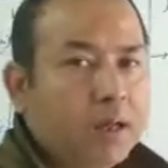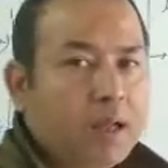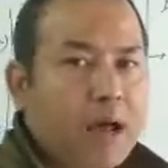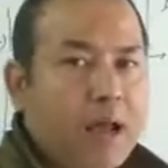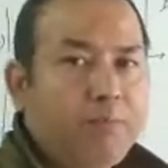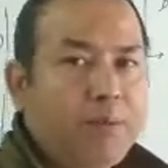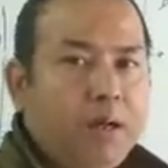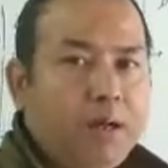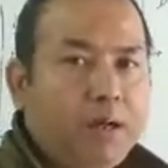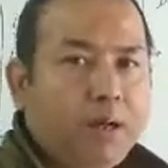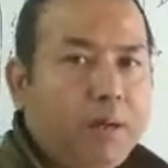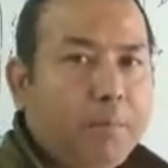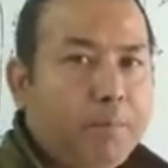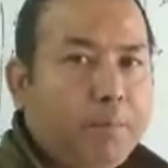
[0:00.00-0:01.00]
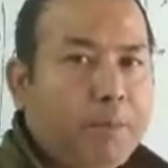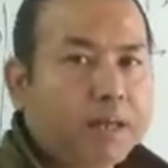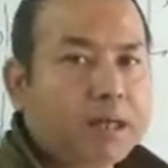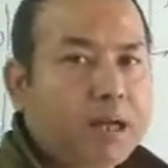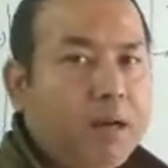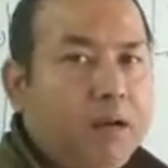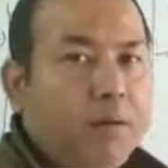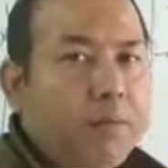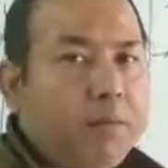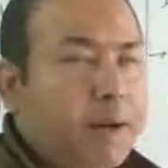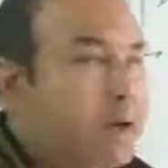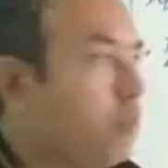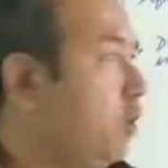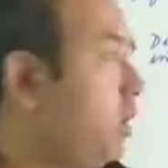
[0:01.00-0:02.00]
They help in basal
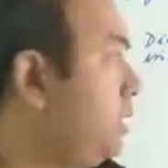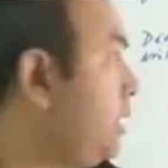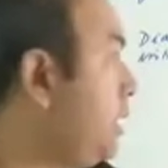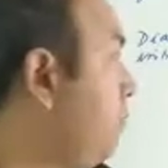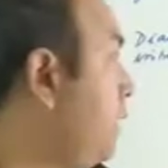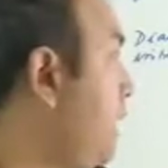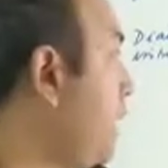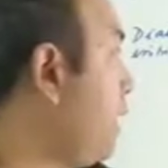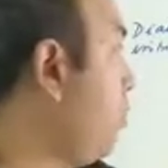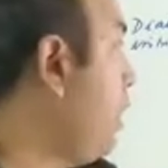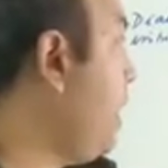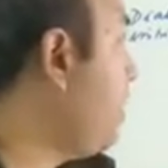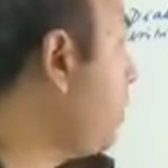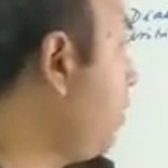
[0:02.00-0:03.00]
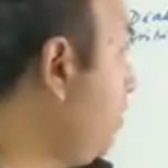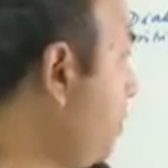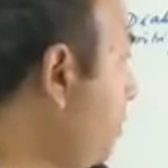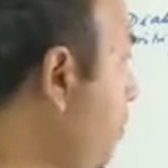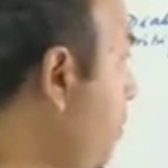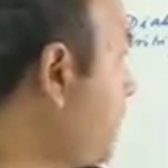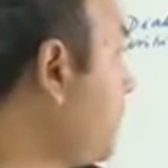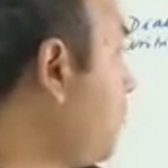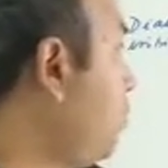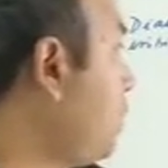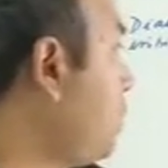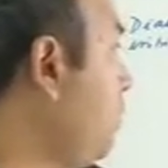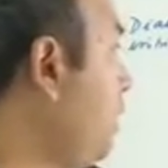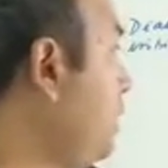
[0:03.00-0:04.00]
metabolism, they regulate basal
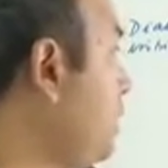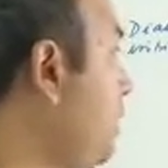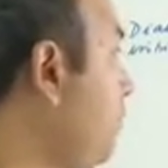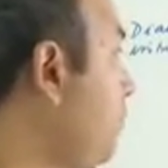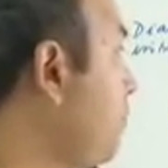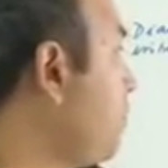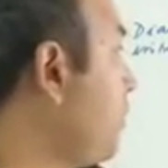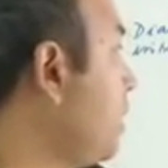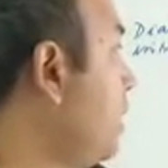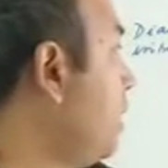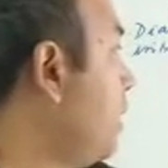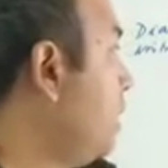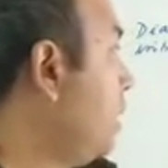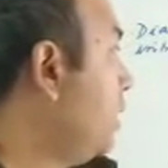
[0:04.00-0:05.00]
metabolism,